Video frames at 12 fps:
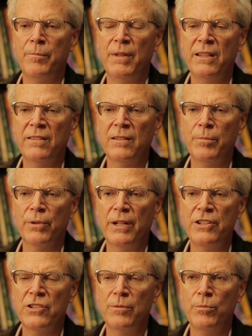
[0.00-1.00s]
the men's
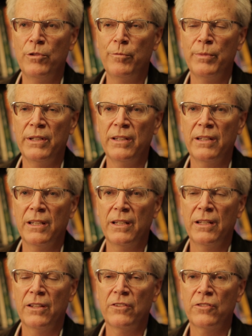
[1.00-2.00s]
liberation movement
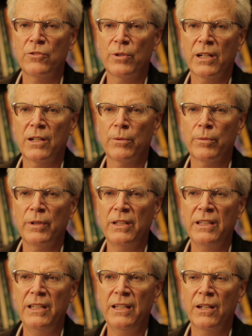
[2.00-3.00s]
struck a
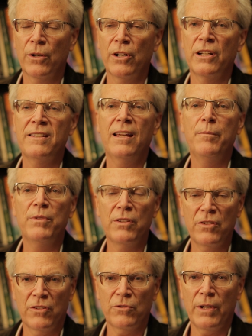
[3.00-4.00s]
really, or
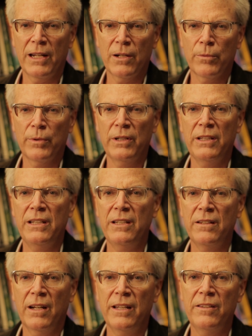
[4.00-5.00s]
attempted to strike a really
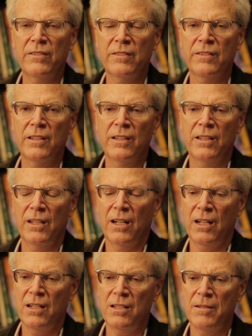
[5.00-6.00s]
nice
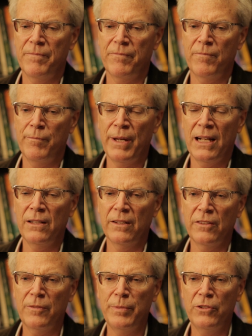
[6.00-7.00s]

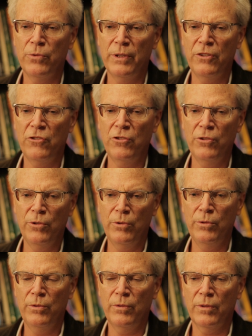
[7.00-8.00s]
balance between
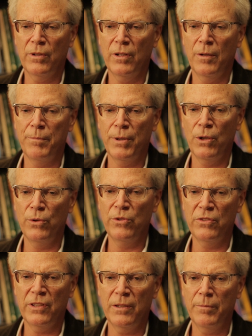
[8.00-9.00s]
two
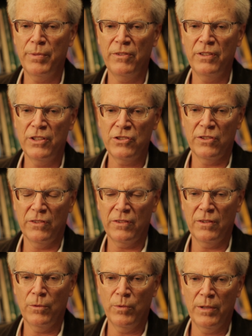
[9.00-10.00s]
opposing
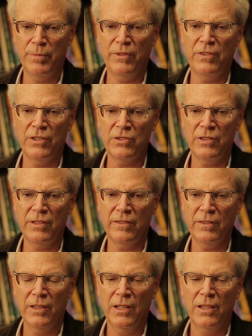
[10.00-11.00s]
positions. And the one position
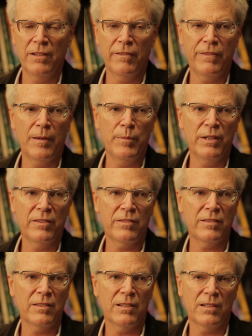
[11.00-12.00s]
is the
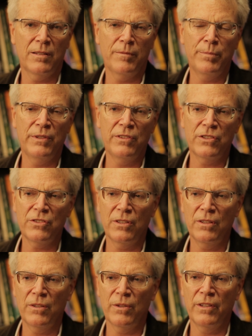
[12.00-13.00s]
feminist
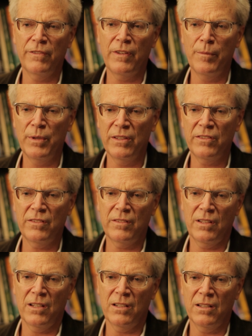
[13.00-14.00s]
position, or the
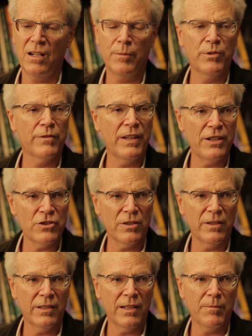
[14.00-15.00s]
feminist
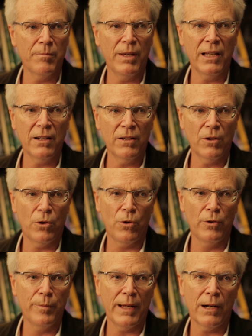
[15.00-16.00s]
observation that men
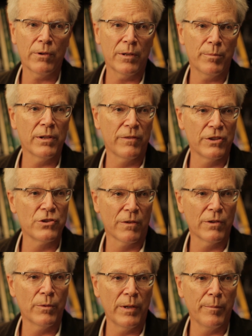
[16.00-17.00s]
hold power and privilege
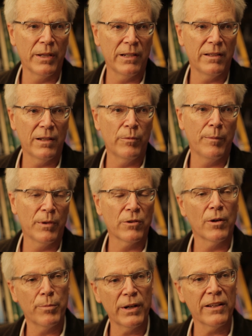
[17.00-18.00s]
over women, and that women
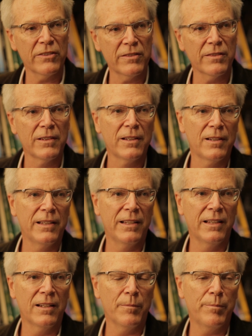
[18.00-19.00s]
are oppressed
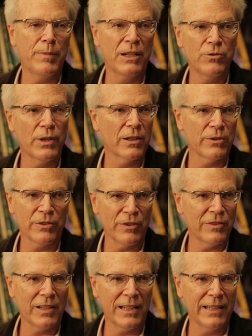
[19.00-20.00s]
in a patriarchal
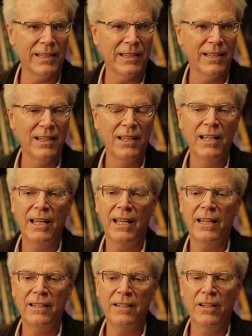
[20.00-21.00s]
society.
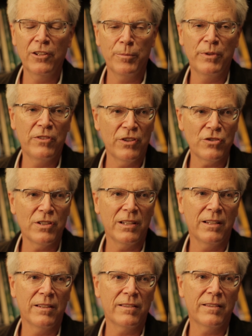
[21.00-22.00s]
And the other position
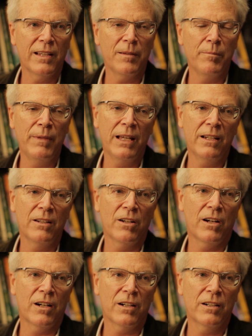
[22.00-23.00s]
is that men
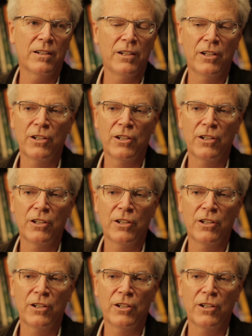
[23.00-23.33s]
are